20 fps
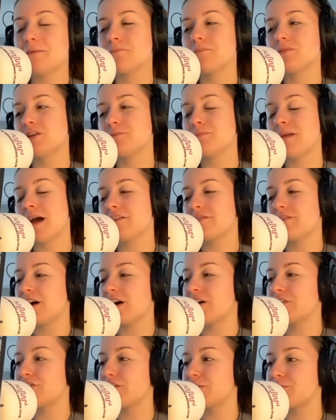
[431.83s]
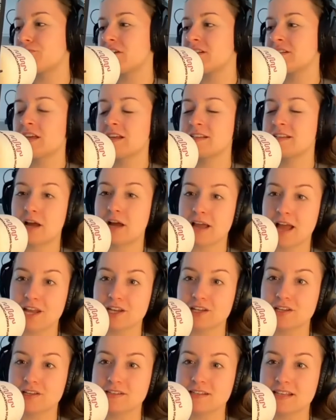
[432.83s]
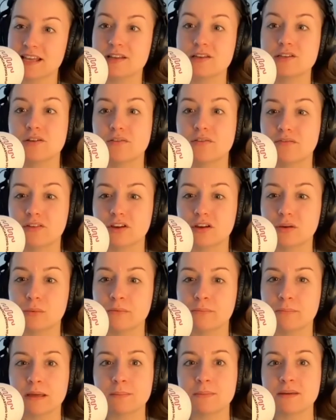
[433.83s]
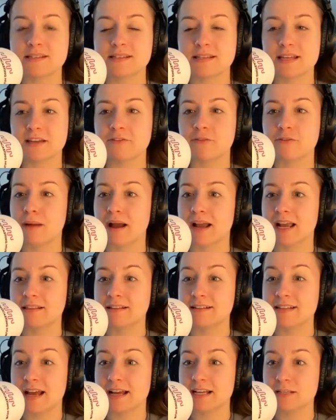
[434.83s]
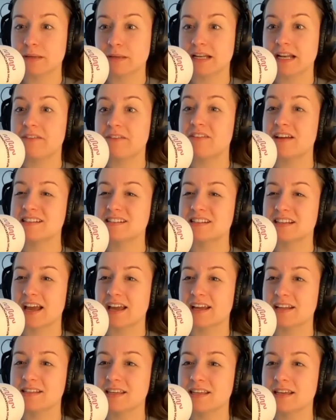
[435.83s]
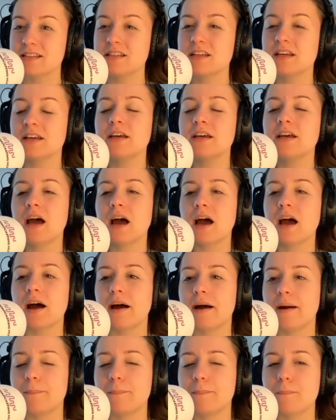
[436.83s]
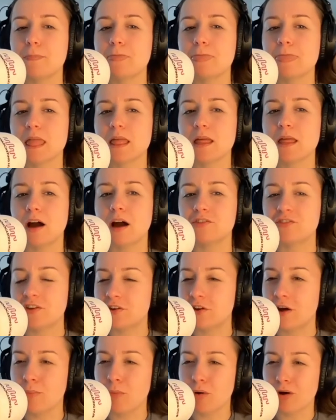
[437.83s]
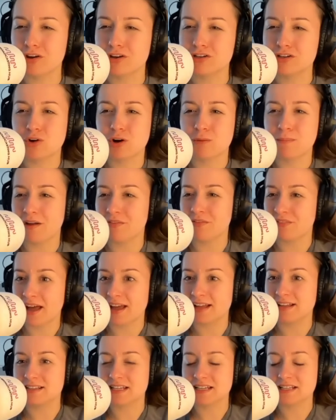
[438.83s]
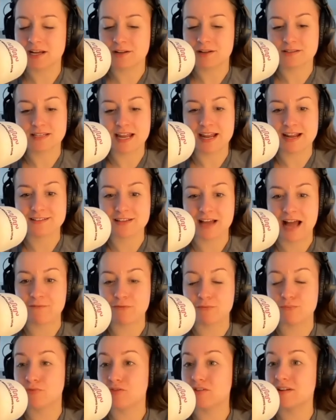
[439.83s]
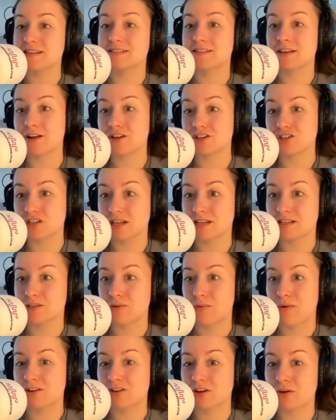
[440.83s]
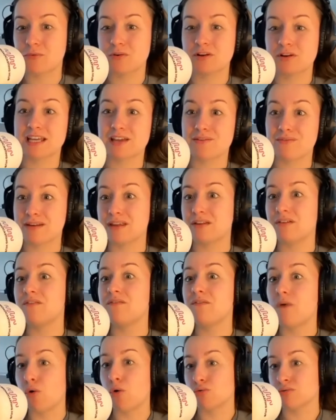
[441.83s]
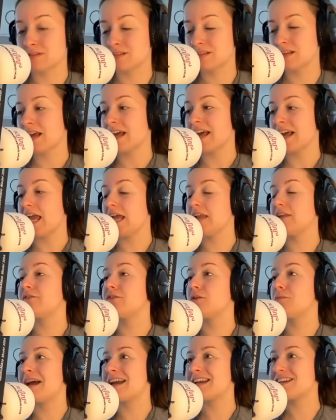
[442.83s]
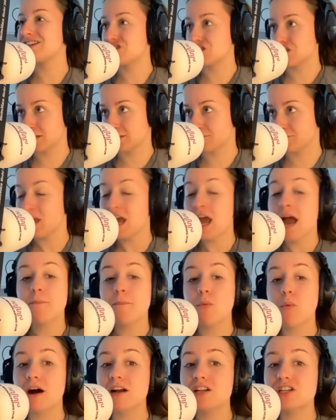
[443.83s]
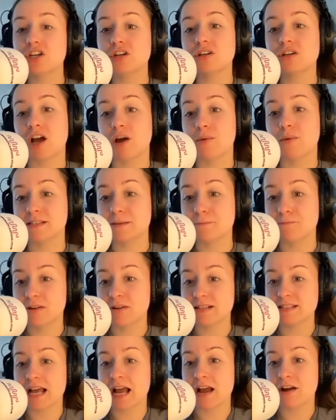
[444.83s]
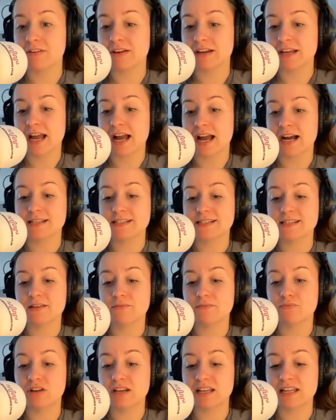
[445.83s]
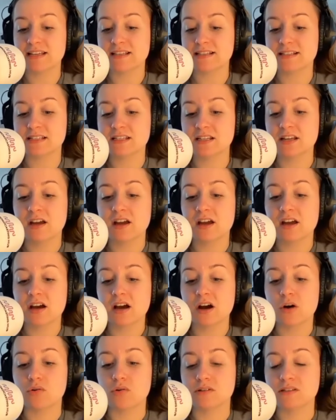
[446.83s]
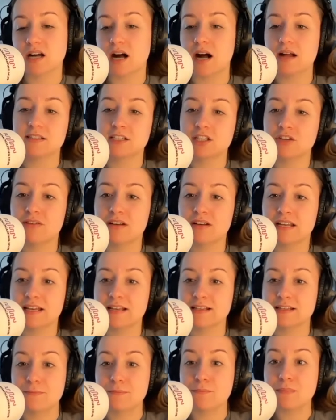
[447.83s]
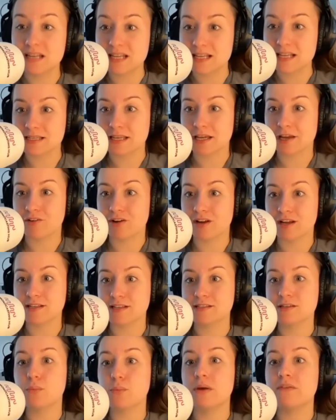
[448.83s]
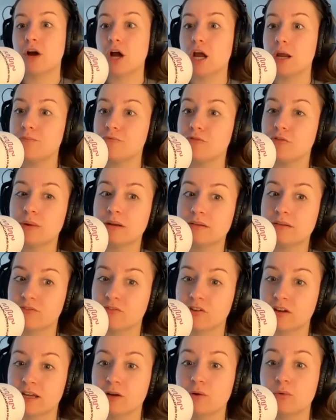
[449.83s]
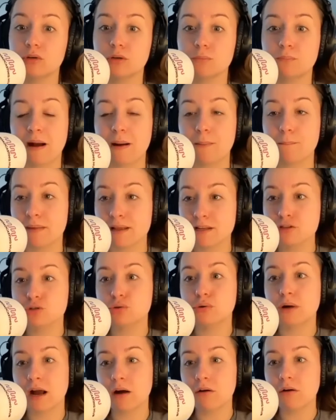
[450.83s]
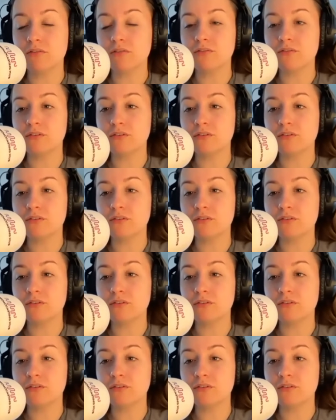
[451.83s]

You may have heard that Princess Diana's interview with BBC from back in the day has been investigated. I'm not going to talk about that in detail today because I haven't researched it, so I don't want to give any false information. But what I do know is that Prince Harry has released or started to release a mini-series with Oprah Winfrey all about mental health.